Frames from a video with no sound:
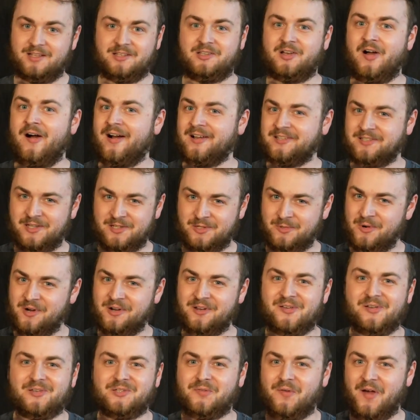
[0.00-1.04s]
Costa's one
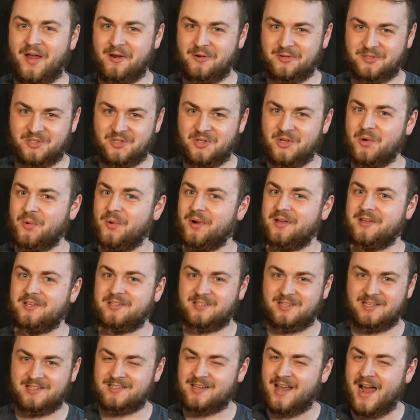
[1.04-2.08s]
of those fighters too, where
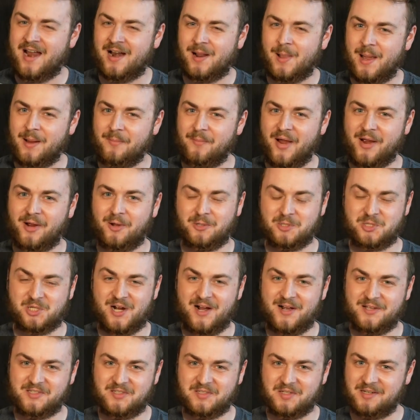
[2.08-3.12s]
he's kind of like Michael
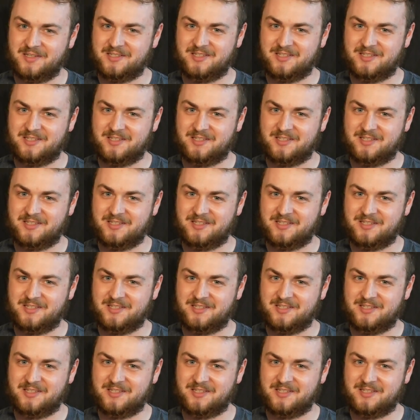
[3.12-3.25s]
Johnson.